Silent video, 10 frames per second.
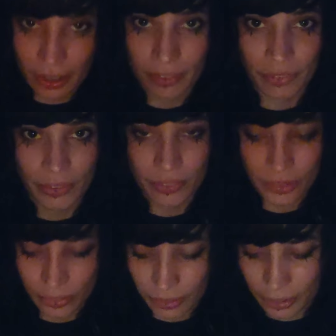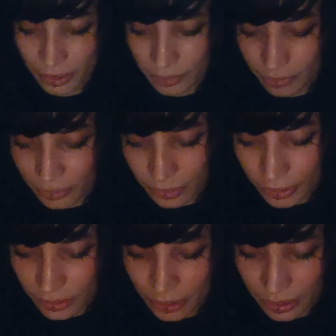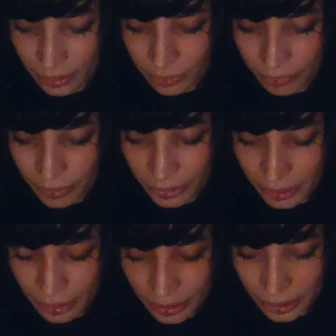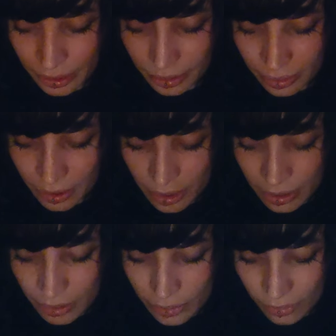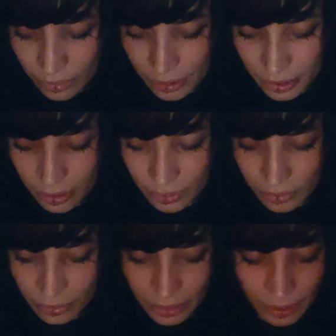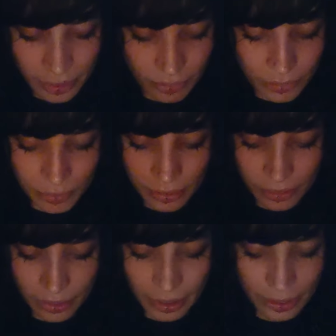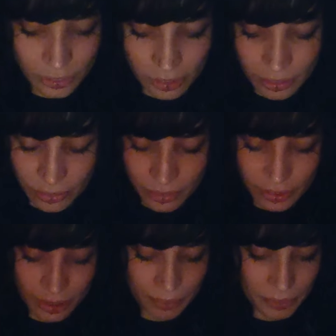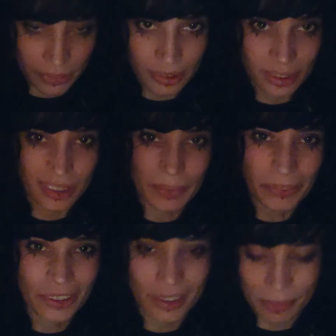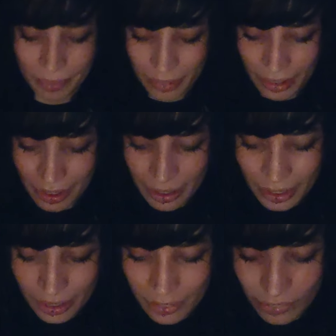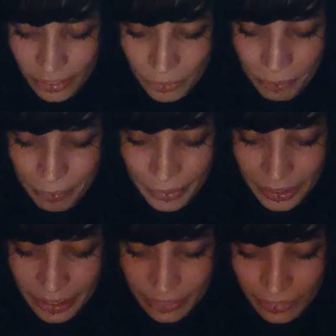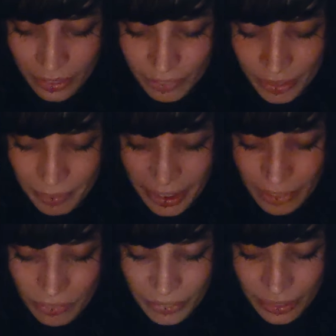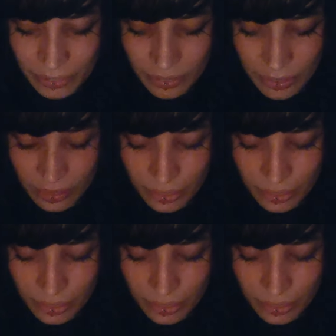Yeah, Four of Swords in reverse. You're tired of feeling like guarded or like you have to walk on eggshells around this person. This person, you know, they don't bring in the love. They make you feel a